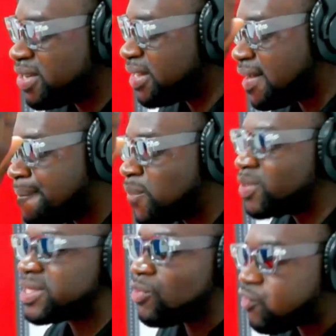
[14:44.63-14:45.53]
de da
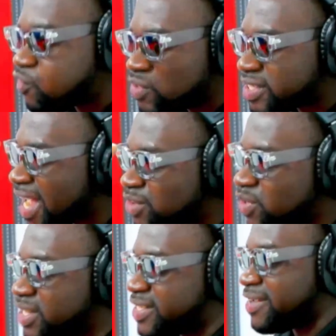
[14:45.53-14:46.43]
bi sam fu sa
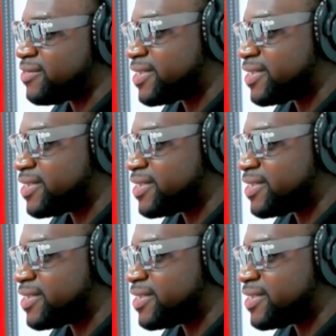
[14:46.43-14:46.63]
27